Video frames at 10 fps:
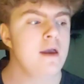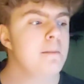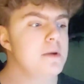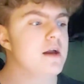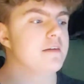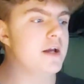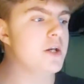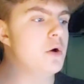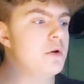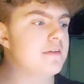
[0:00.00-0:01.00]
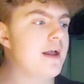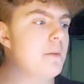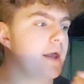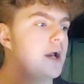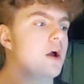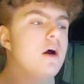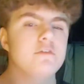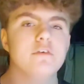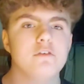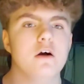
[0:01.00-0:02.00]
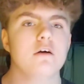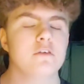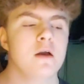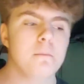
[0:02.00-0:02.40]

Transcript: because I noticed that when I cut off the vlogs,